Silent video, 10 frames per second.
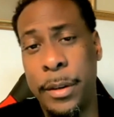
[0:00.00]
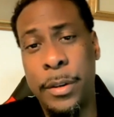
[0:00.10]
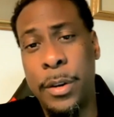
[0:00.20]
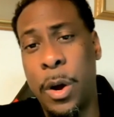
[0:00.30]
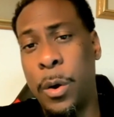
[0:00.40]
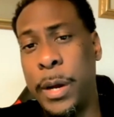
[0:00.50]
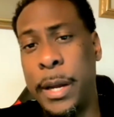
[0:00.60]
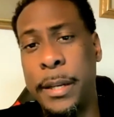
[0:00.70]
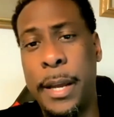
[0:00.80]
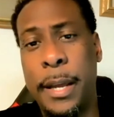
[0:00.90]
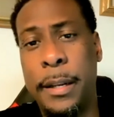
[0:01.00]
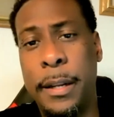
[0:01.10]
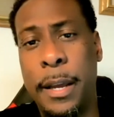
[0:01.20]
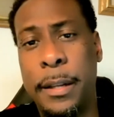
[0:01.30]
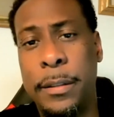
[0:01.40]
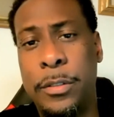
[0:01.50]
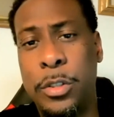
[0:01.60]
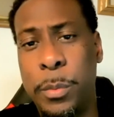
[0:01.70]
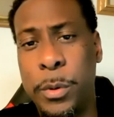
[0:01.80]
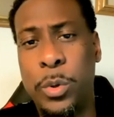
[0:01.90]
you know, and and and
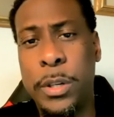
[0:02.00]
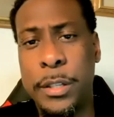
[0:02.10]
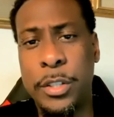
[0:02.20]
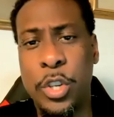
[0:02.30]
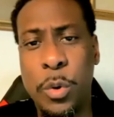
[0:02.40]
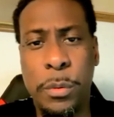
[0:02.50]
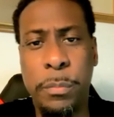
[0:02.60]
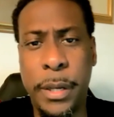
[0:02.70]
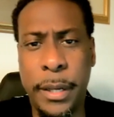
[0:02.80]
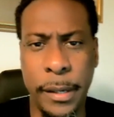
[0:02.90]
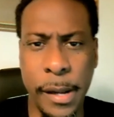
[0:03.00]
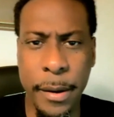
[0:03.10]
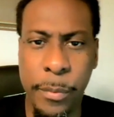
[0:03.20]
just to be treated as a human being.